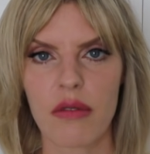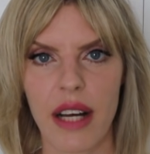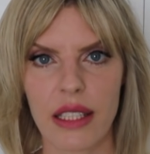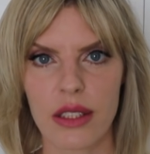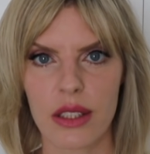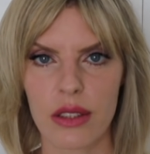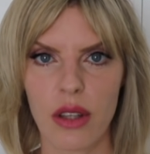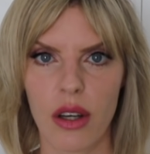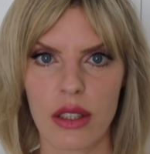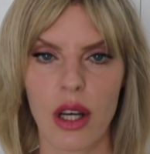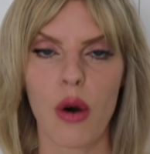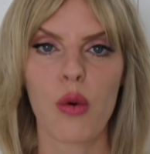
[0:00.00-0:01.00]
that's
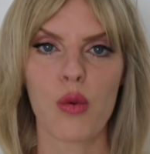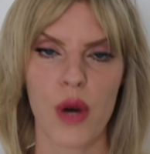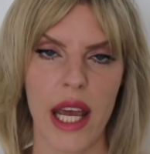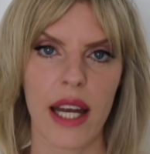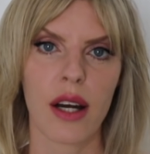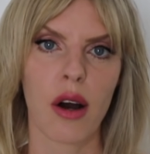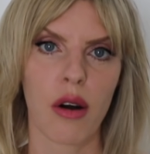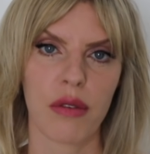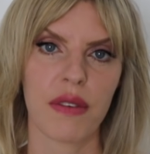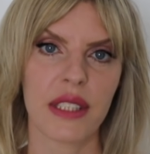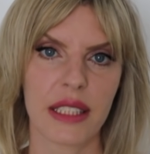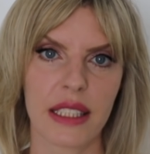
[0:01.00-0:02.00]
not aware
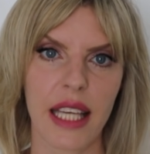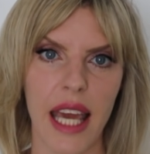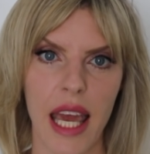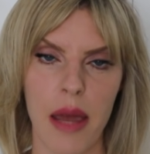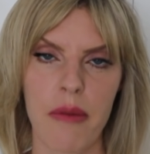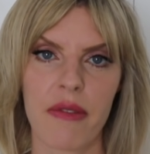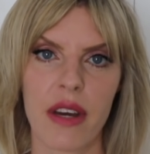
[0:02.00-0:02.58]
of this game,